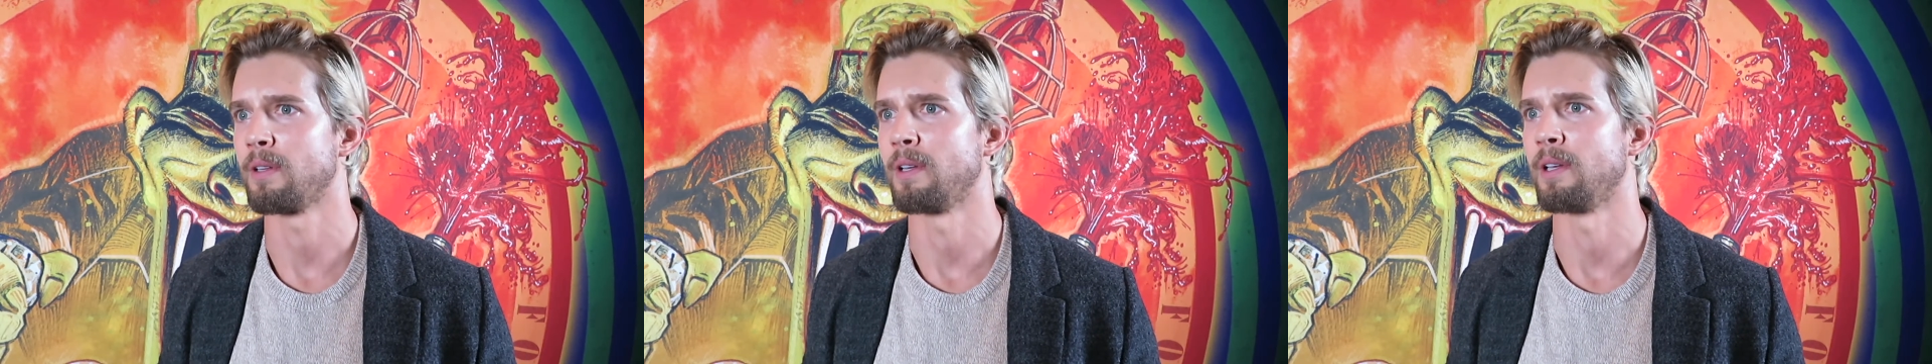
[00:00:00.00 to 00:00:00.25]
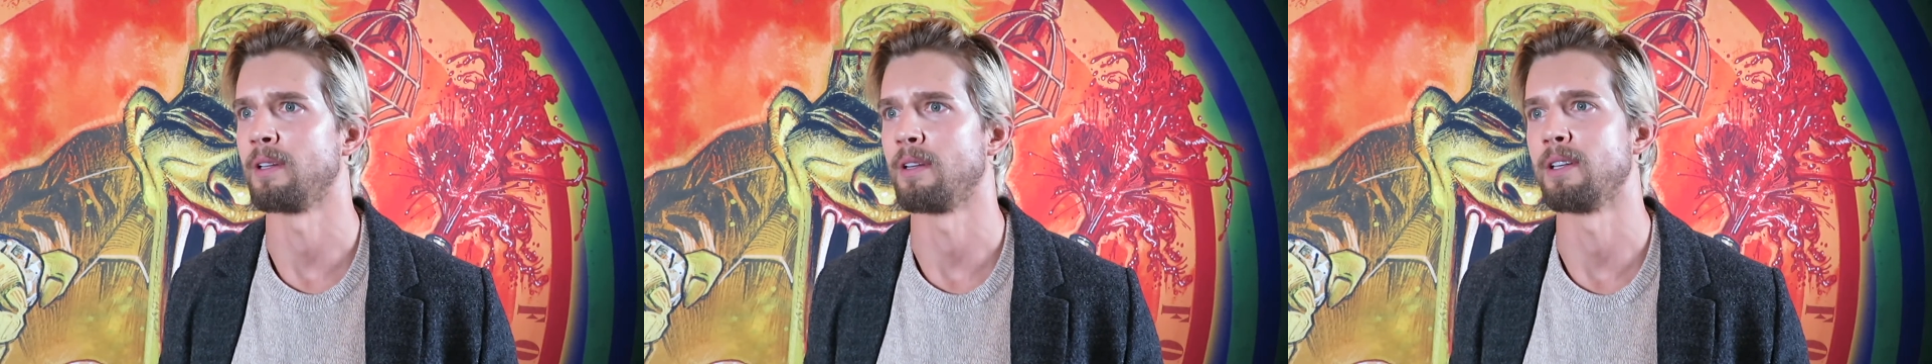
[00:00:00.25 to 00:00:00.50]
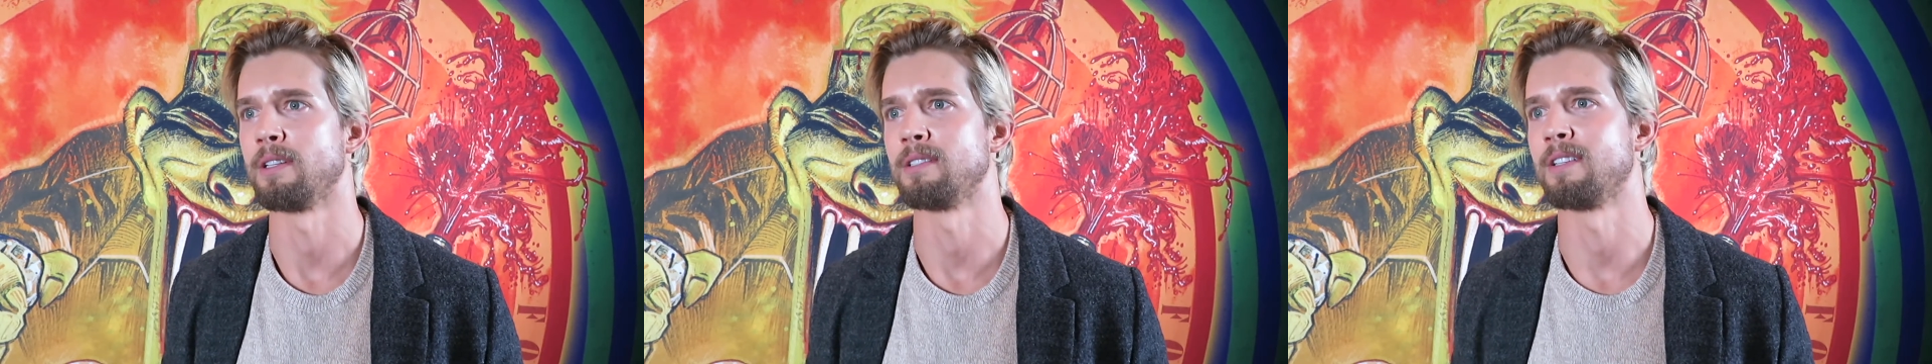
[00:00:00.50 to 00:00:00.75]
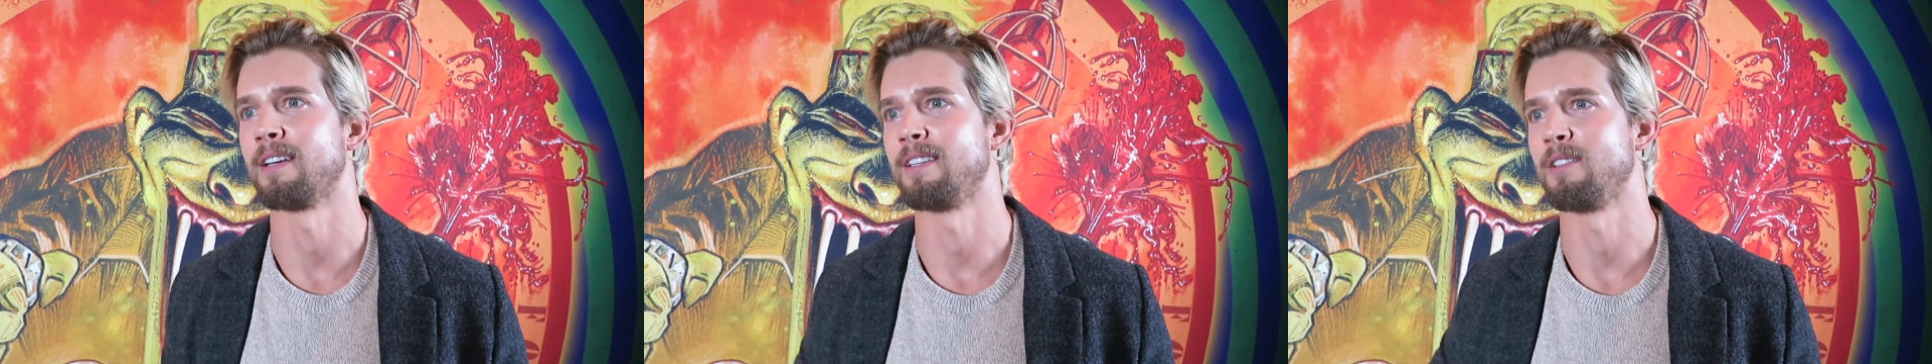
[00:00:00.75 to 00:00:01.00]
and things
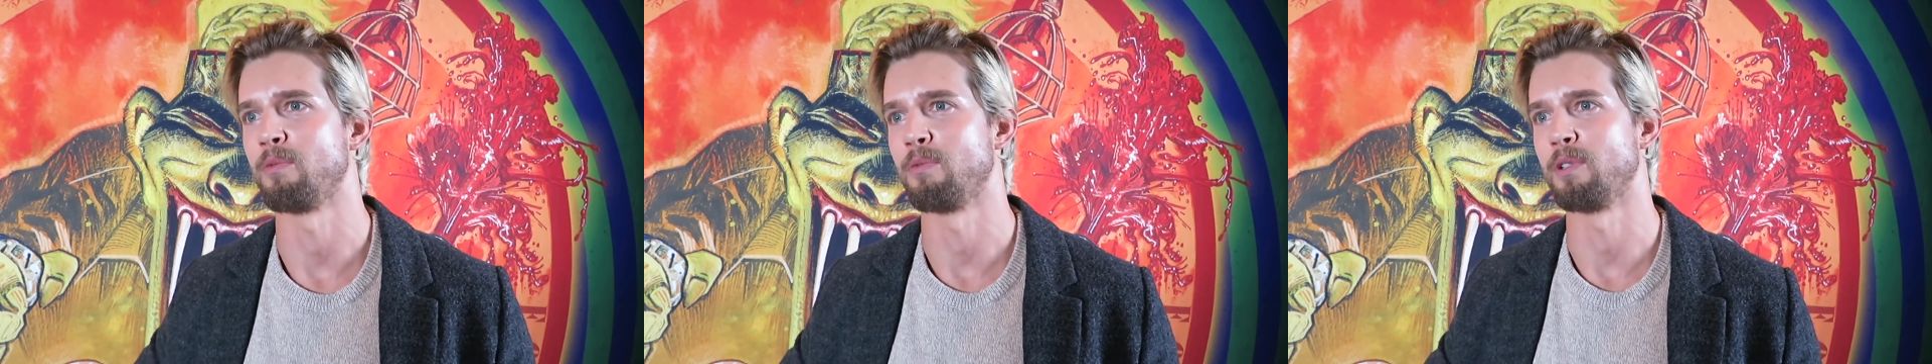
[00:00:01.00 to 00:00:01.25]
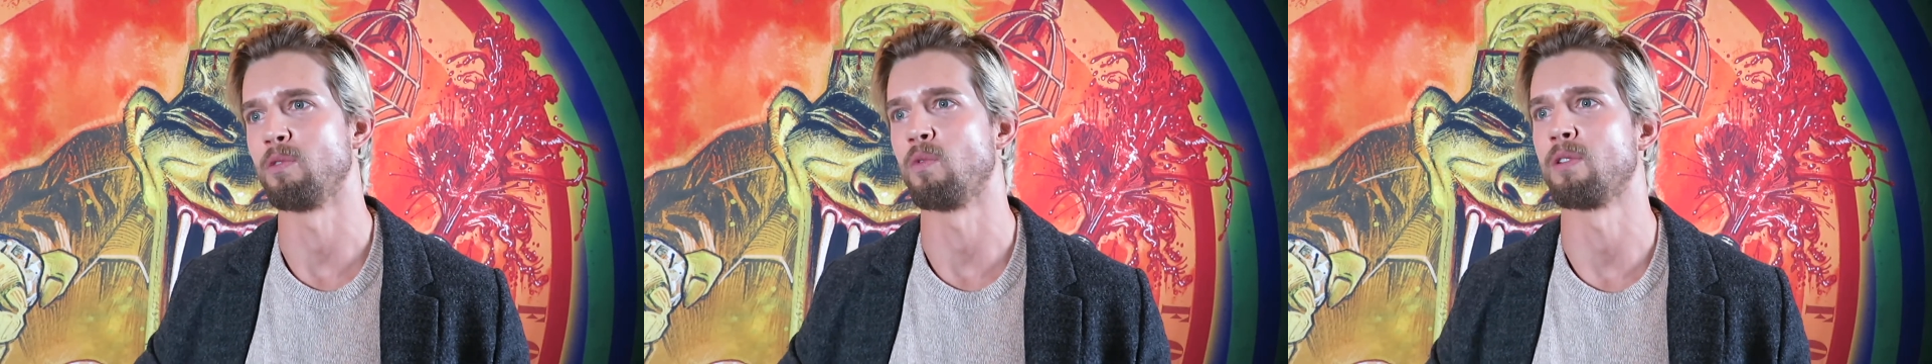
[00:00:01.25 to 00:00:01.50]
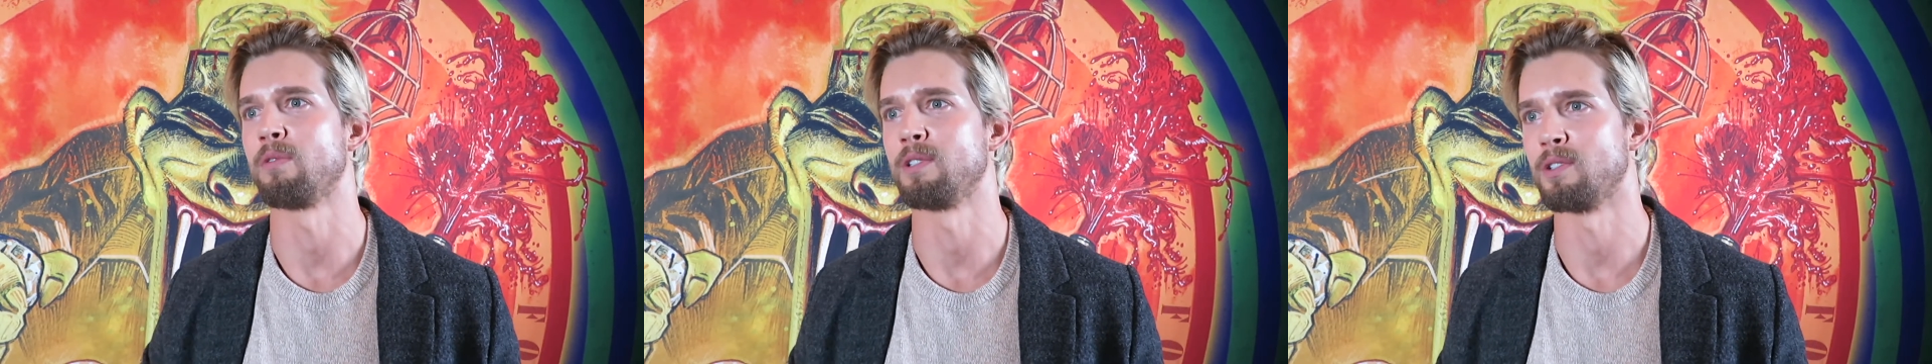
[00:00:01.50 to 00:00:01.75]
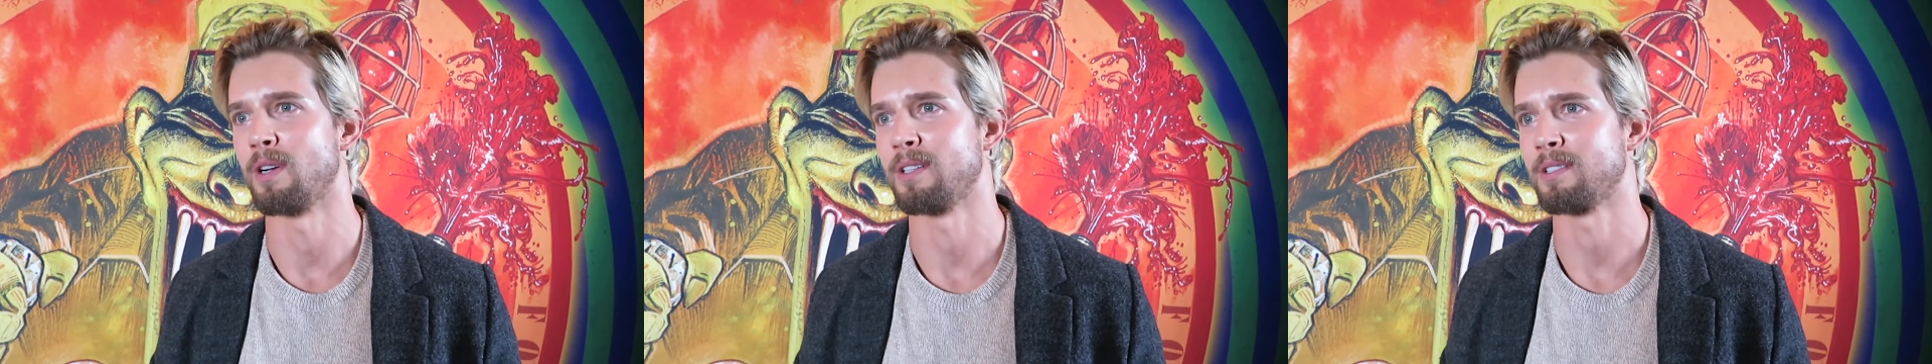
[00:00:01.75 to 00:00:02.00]
that I didn't really want to
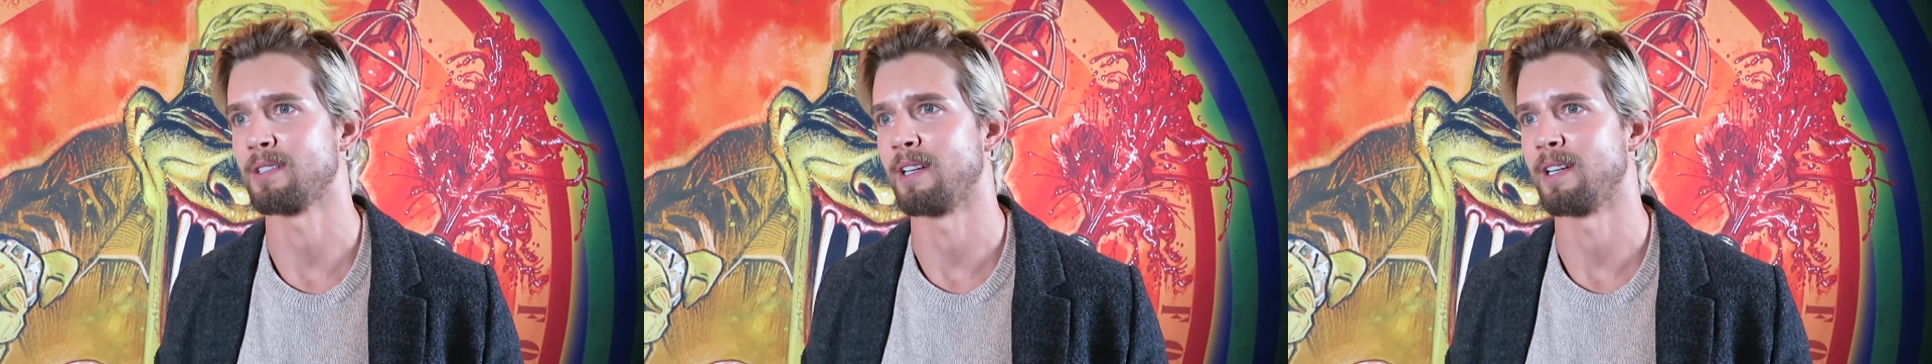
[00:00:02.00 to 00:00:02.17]
address